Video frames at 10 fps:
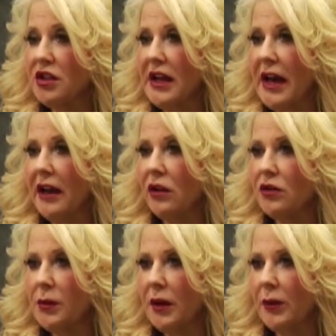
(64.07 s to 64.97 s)
is aloe
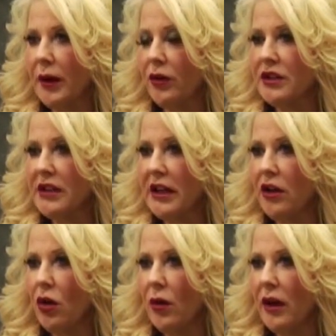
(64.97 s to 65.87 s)
spelled backwards,
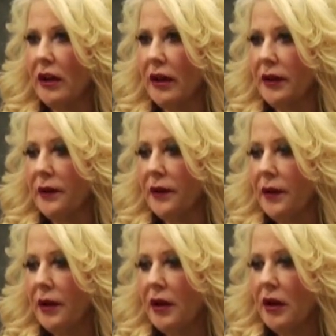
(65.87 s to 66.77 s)
E-O-L-A.
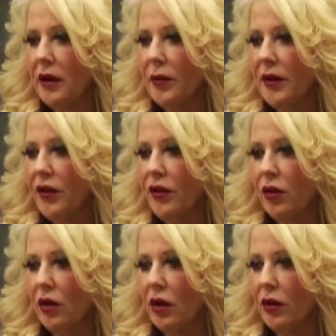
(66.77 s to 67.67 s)
But they're
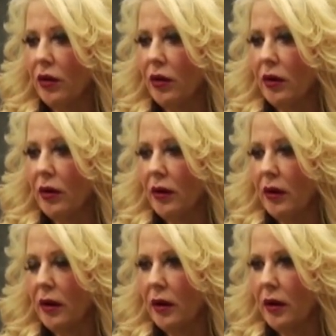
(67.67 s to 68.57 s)
no longer
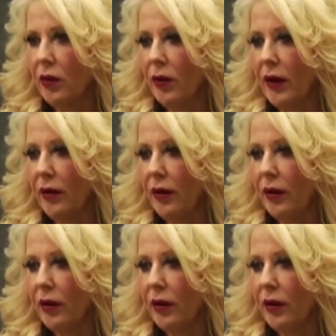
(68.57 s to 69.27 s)
around.